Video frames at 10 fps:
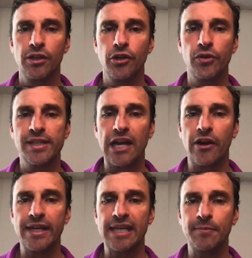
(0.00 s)
Notice
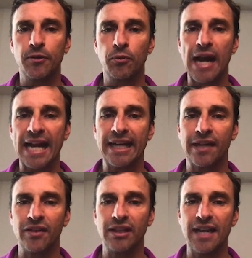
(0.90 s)
how I keep the racket
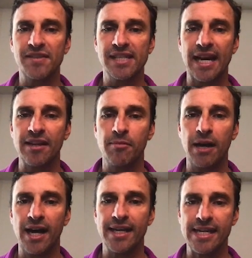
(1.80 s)
on the left side of the
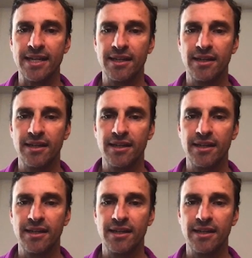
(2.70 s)
body.